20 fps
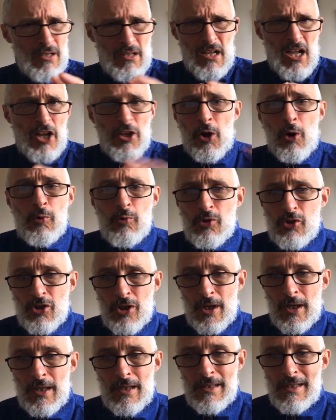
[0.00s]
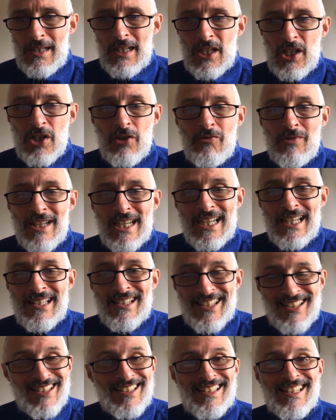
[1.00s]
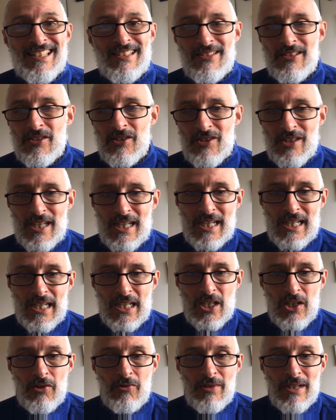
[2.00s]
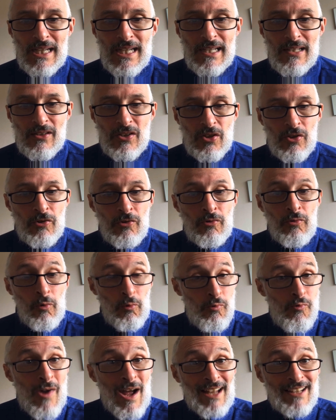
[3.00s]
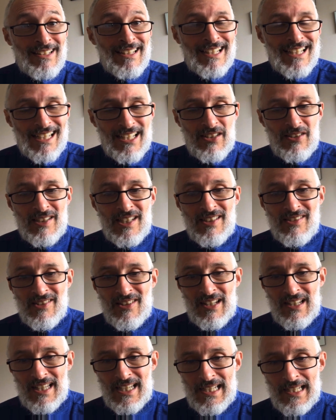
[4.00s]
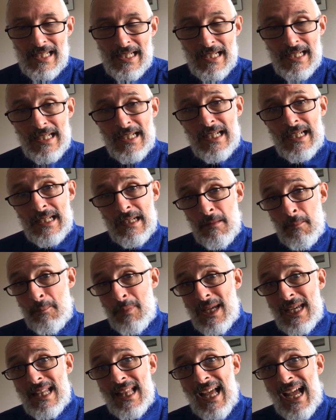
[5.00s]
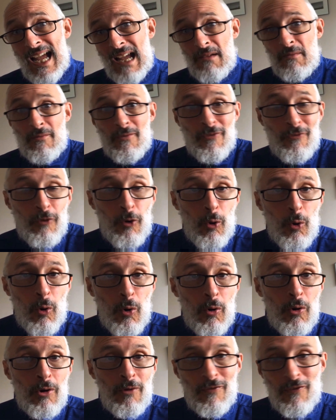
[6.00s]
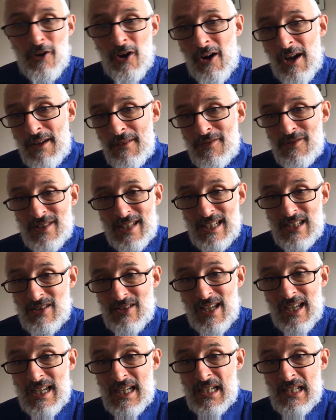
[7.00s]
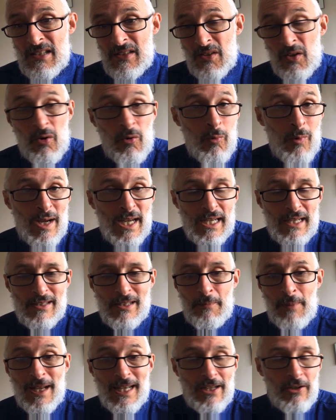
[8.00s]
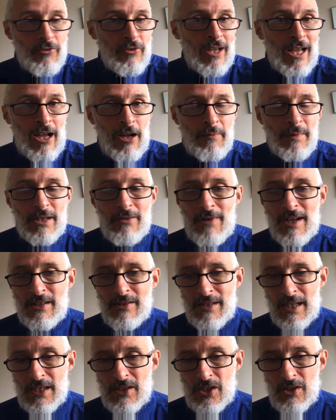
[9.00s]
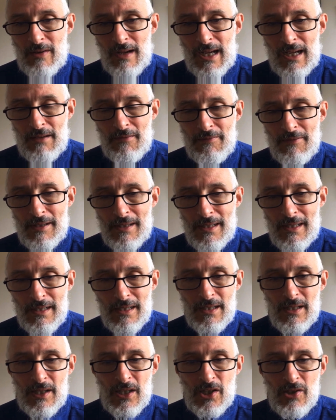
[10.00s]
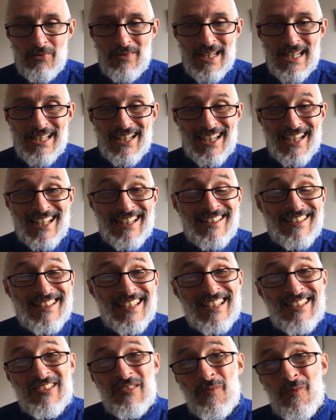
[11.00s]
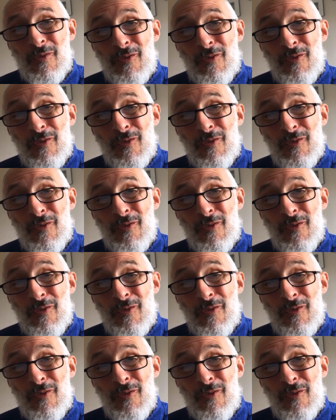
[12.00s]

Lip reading: an ultra, you need consistency. You need to run consistently. Be that 4, 5, 6 days a week, depending on how many rest days you have. You need a consistent